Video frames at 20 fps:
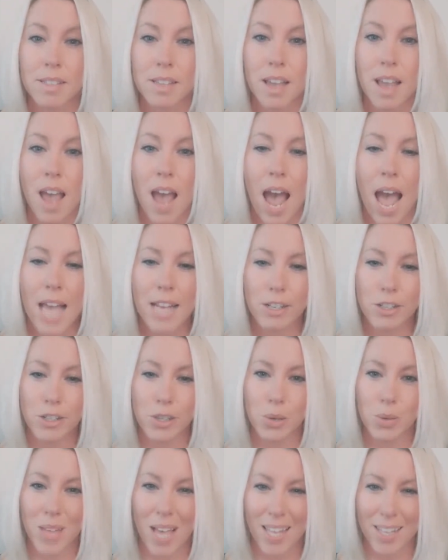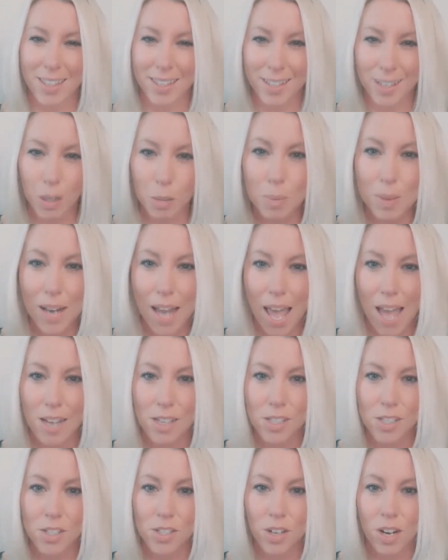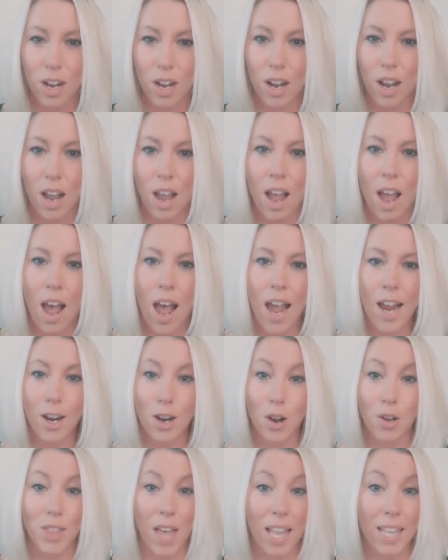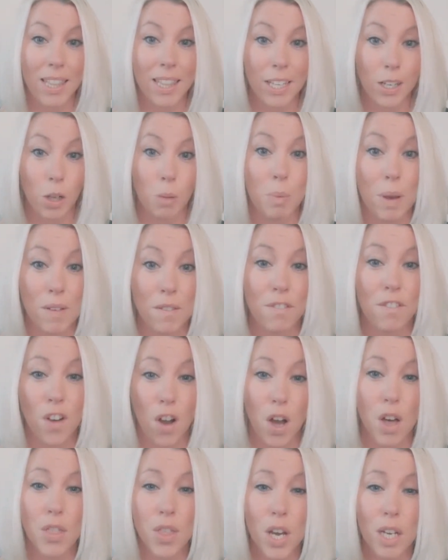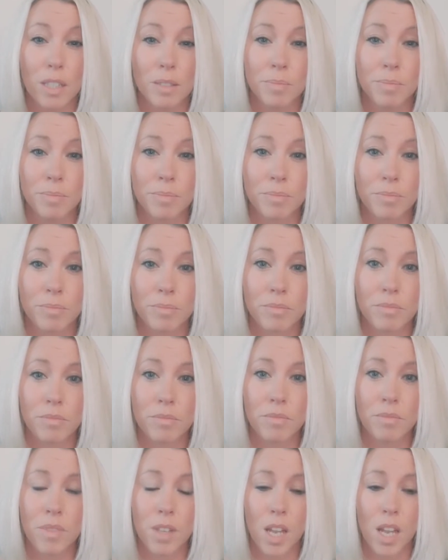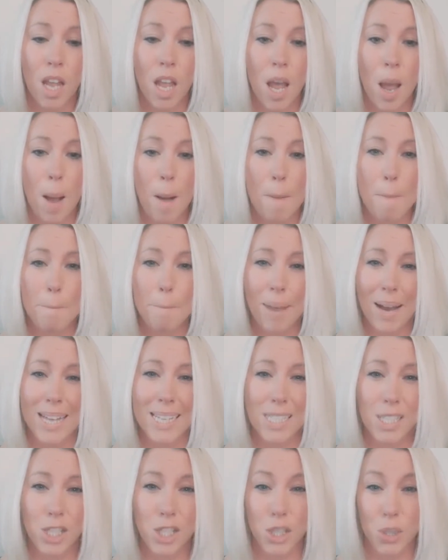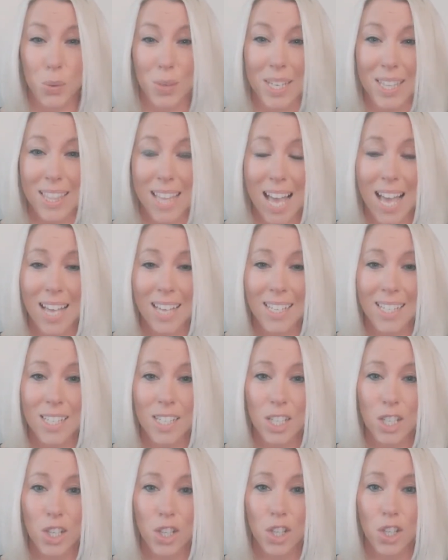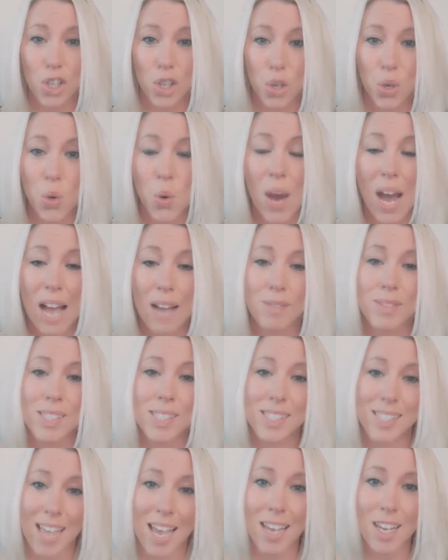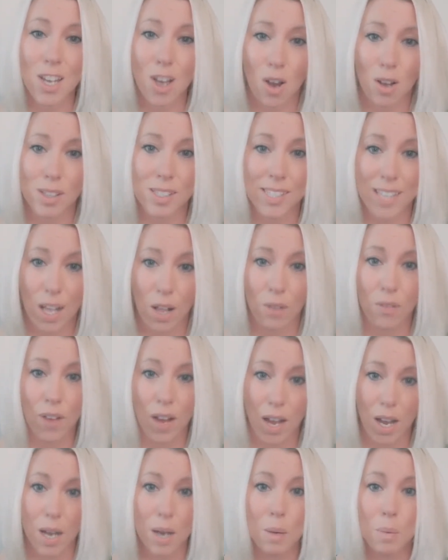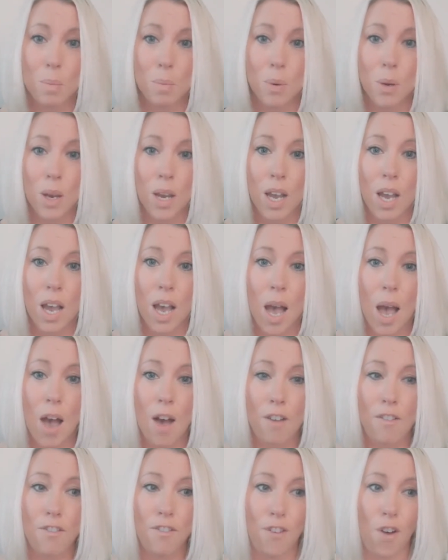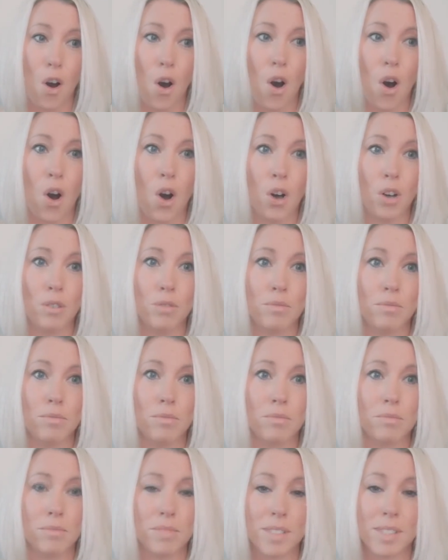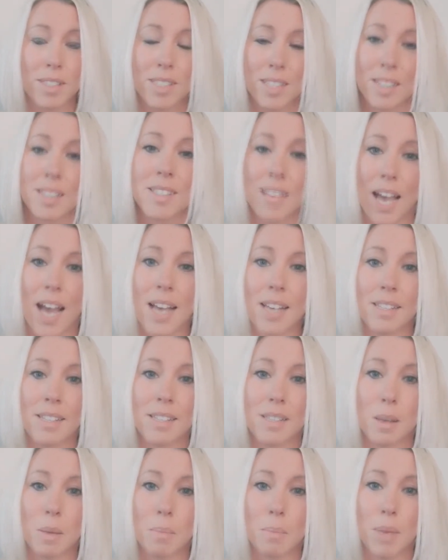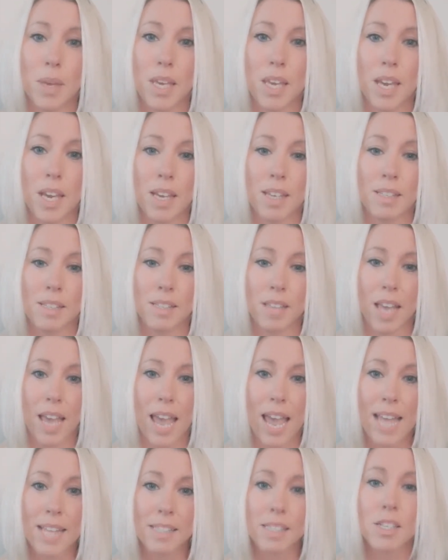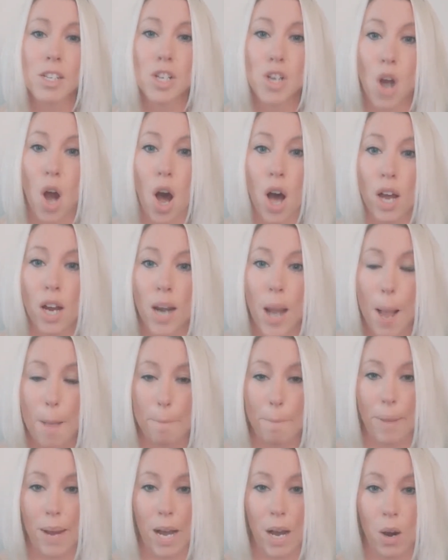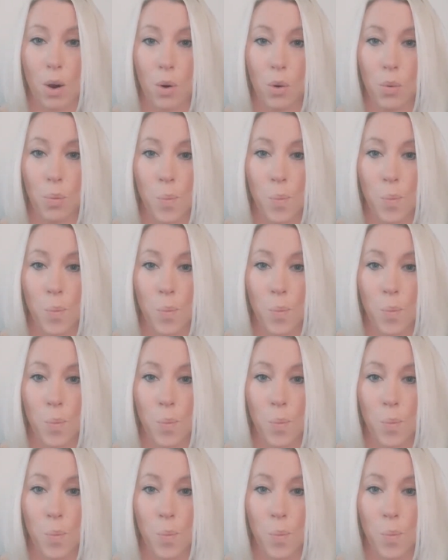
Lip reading: and do that little bit extra and go that little bit further. By doing that, you have set yourself up for success, because it's not about